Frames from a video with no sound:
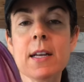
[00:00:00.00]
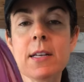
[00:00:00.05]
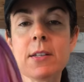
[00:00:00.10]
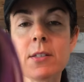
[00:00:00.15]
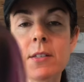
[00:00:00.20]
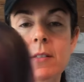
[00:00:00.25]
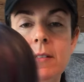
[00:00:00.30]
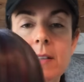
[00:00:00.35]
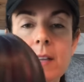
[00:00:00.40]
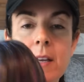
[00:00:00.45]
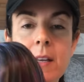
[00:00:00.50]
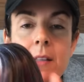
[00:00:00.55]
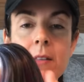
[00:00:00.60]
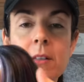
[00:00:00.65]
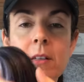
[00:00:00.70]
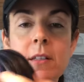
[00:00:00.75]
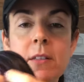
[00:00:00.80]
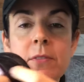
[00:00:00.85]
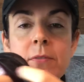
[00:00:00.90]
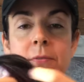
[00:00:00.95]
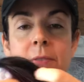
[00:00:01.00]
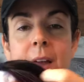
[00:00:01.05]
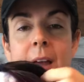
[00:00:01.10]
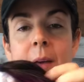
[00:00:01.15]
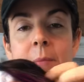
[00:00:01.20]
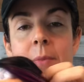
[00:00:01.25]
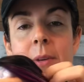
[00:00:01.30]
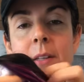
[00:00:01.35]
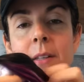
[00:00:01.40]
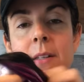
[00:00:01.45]
it just like looks
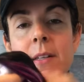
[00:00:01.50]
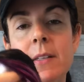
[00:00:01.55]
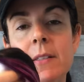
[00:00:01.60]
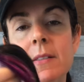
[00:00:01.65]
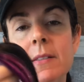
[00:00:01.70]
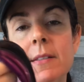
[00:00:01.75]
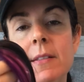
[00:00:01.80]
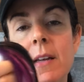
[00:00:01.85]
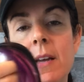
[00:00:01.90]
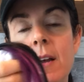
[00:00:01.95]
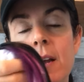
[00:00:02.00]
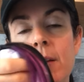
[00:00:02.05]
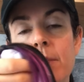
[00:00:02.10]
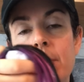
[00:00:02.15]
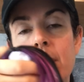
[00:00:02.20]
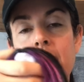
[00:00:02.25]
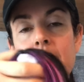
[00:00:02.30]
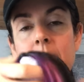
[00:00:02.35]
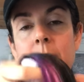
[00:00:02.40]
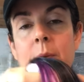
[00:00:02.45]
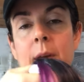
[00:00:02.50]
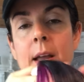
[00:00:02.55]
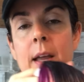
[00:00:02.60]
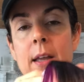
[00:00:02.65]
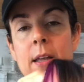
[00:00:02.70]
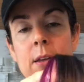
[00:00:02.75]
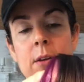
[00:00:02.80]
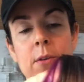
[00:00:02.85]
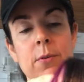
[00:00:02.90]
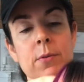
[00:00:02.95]
fabulous.
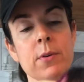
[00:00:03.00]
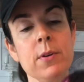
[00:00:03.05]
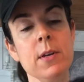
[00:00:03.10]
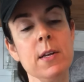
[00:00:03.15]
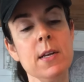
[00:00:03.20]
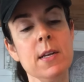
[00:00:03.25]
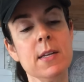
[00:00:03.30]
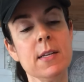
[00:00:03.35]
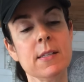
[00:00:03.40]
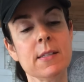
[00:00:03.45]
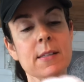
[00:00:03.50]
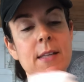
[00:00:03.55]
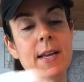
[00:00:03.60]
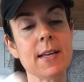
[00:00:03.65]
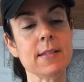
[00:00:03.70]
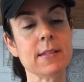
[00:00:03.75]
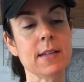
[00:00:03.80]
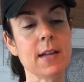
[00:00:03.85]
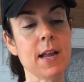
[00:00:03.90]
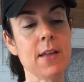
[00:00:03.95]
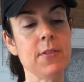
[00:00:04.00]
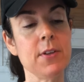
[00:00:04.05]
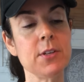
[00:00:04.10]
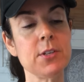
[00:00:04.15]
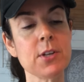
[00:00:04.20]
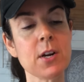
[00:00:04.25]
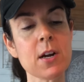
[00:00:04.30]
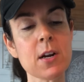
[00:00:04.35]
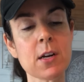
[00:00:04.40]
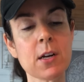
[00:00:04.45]
Anyway, you slice it. And the
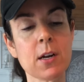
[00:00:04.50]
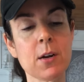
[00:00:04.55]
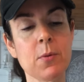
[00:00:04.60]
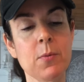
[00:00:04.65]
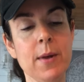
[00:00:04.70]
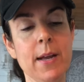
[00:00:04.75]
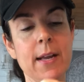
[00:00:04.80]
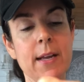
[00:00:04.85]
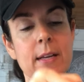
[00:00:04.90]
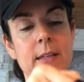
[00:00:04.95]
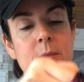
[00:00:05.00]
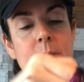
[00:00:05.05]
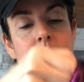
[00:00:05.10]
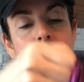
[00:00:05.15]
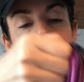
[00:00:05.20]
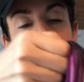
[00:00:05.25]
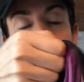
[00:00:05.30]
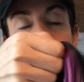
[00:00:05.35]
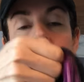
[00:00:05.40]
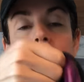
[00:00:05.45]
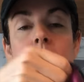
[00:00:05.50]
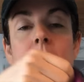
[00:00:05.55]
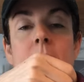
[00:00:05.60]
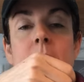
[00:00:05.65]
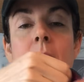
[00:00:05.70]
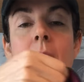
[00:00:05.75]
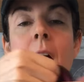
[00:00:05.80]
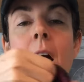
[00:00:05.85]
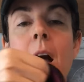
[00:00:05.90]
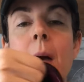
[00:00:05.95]
darker wigs with the darker
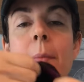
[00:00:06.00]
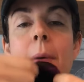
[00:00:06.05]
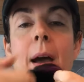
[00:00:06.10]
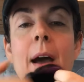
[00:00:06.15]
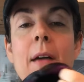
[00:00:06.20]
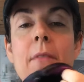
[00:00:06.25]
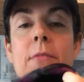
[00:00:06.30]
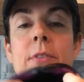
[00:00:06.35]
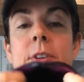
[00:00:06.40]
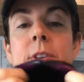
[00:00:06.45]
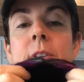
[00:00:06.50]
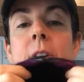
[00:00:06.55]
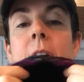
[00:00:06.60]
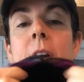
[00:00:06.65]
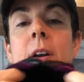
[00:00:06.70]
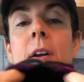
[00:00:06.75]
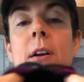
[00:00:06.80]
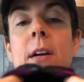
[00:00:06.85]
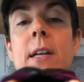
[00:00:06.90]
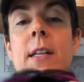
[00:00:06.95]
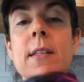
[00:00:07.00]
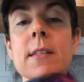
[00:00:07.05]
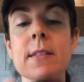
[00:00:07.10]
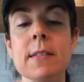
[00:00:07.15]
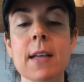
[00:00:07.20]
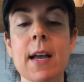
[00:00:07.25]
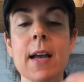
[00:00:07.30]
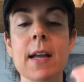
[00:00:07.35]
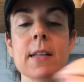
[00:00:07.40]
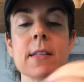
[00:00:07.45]
top have the darker
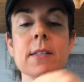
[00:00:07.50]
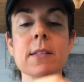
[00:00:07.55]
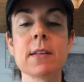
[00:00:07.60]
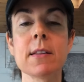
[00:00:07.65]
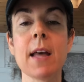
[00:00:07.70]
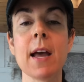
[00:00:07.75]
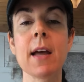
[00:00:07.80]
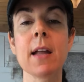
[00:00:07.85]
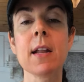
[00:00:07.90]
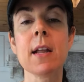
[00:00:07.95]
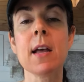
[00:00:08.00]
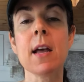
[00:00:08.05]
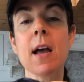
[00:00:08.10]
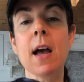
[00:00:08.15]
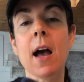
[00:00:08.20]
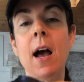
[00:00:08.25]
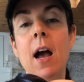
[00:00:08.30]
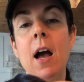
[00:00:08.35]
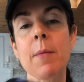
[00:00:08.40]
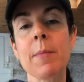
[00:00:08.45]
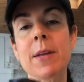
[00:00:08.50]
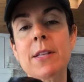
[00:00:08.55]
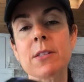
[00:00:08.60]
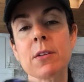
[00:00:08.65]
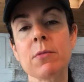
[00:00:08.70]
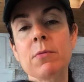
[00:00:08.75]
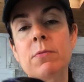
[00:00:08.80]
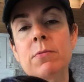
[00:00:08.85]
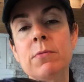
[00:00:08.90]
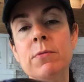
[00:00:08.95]
inside, so that it's
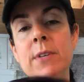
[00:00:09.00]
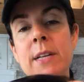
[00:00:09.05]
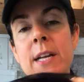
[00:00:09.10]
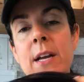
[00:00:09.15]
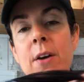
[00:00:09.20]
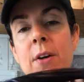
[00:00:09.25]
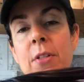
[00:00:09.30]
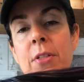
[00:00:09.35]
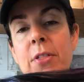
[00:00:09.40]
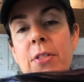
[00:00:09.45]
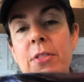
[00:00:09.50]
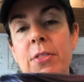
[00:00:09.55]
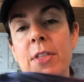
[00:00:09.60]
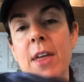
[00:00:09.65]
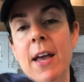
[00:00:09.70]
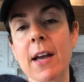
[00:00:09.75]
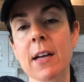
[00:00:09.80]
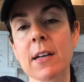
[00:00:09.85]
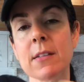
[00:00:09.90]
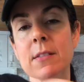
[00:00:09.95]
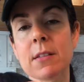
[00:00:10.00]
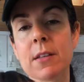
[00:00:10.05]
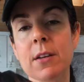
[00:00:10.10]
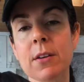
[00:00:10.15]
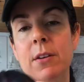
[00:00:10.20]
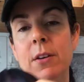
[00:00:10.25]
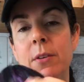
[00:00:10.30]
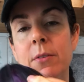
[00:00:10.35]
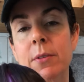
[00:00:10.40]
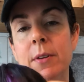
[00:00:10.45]
a real thick, so
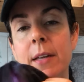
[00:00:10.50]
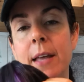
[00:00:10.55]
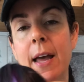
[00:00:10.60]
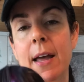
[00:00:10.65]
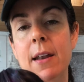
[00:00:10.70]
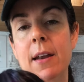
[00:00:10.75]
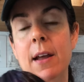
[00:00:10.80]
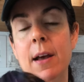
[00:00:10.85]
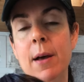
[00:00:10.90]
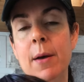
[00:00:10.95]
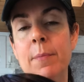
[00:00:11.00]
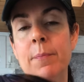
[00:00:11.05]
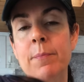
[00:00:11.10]
you don't get